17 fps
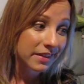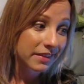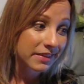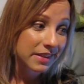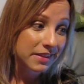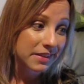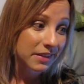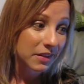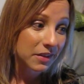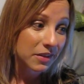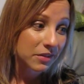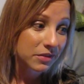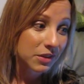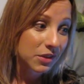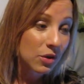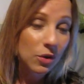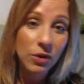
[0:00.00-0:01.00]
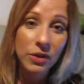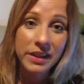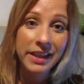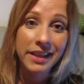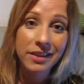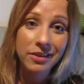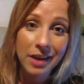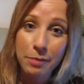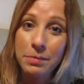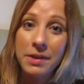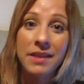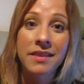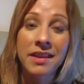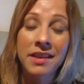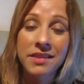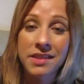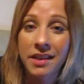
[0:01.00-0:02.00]
There's a lot of corny, crappy
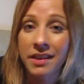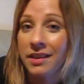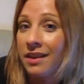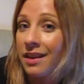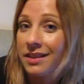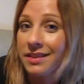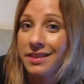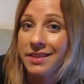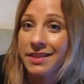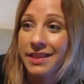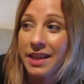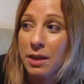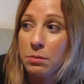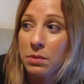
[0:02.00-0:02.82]
things I'd like to say,